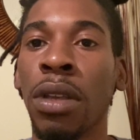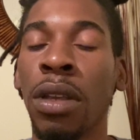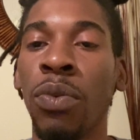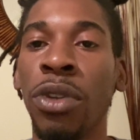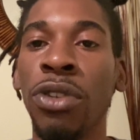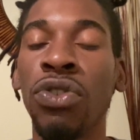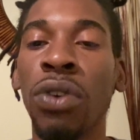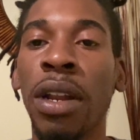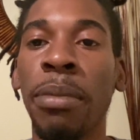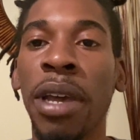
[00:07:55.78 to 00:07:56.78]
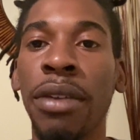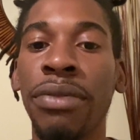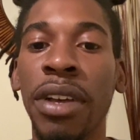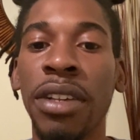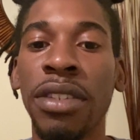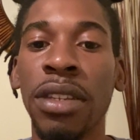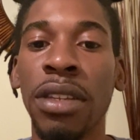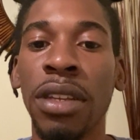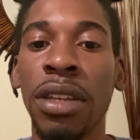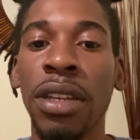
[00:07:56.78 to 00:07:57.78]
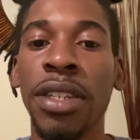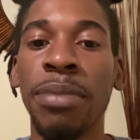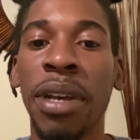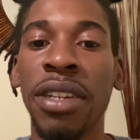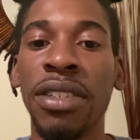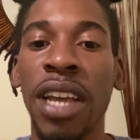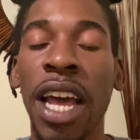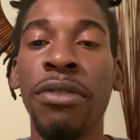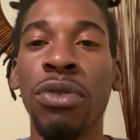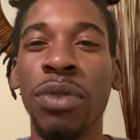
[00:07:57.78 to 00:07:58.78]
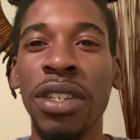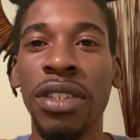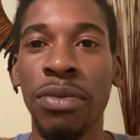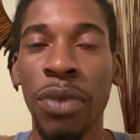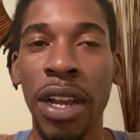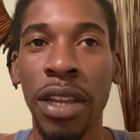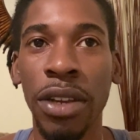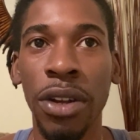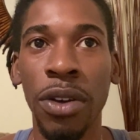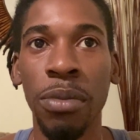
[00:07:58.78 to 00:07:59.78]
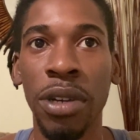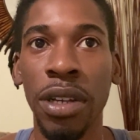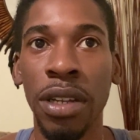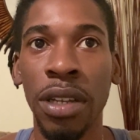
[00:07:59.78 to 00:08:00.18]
when you're trying to manifest, it's best to have a reason, right? You know, but